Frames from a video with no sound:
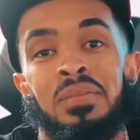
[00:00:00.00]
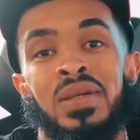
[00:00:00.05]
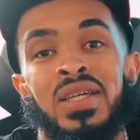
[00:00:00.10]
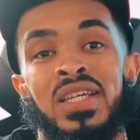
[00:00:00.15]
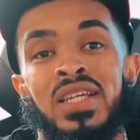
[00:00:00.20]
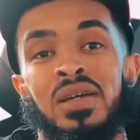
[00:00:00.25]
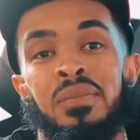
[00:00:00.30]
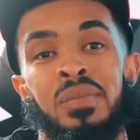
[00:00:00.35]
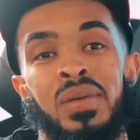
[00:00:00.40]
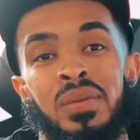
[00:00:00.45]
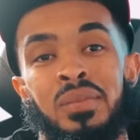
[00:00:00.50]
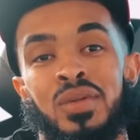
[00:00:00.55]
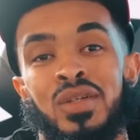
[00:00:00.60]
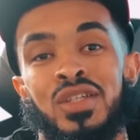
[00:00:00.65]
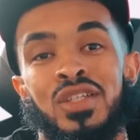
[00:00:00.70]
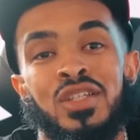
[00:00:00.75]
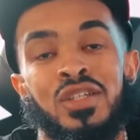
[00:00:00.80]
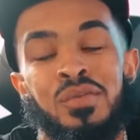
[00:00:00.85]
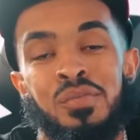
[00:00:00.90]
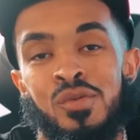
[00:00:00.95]
being a member
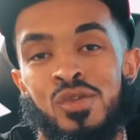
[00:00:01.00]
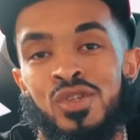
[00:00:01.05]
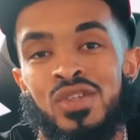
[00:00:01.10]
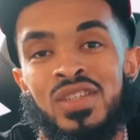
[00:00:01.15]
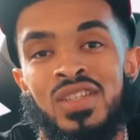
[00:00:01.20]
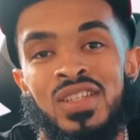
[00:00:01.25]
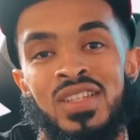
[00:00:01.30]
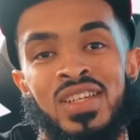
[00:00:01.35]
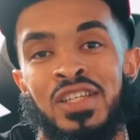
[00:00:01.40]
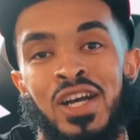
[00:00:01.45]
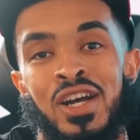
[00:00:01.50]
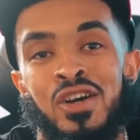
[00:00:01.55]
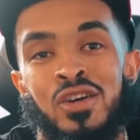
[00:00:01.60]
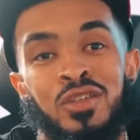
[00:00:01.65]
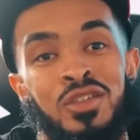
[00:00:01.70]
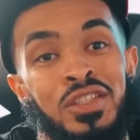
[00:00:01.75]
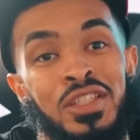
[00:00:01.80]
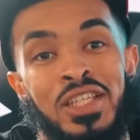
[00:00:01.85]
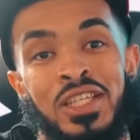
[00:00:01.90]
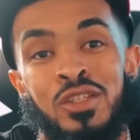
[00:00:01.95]
of the community, not
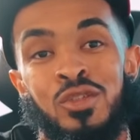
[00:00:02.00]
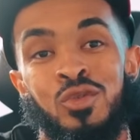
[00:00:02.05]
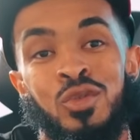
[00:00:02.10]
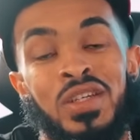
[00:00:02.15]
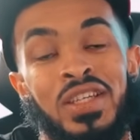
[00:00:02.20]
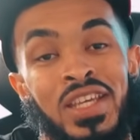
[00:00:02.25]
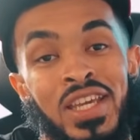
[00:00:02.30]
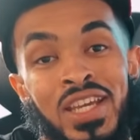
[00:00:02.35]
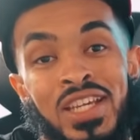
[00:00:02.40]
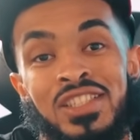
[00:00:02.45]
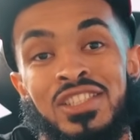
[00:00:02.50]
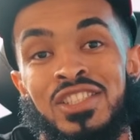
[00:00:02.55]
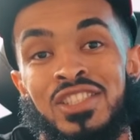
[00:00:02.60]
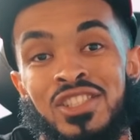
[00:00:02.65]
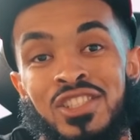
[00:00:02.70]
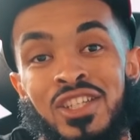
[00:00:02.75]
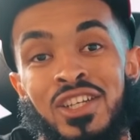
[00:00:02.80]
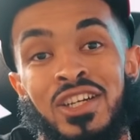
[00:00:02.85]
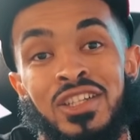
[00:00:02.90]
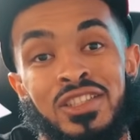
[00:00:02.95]
only can you engage and
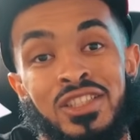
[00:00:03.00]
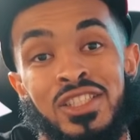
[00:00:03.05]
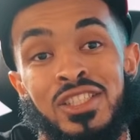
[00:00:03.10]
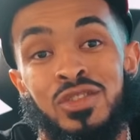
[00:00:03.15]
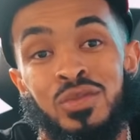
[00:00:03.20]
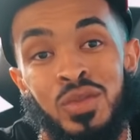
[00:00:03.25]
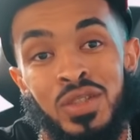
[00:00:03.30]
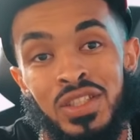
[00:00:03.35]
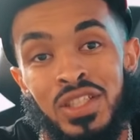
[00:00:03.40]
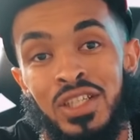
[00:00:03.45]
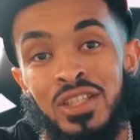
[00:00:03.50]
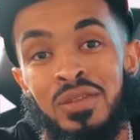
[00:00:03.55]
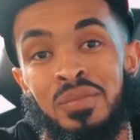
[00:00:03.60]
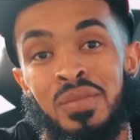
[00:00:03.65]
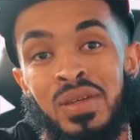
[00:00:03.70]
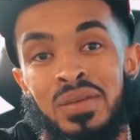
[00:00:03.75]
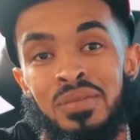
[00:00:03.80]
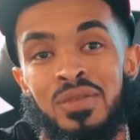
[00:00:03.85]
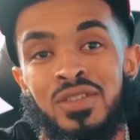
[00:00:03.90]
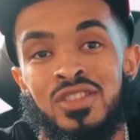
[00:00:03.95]
share ideas with other
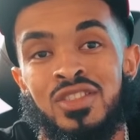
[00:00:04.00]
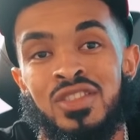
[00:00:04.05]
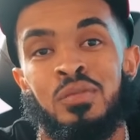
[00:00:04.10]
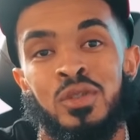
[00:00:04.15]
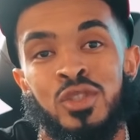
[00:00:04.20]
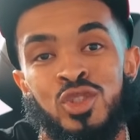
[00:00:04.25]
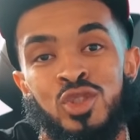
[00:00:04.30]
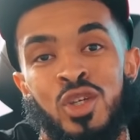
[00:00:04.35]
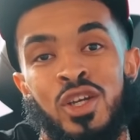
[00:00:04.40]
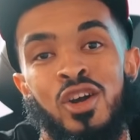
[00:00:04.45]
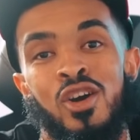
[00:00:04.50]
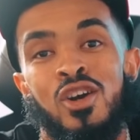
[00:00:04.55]
members, but you can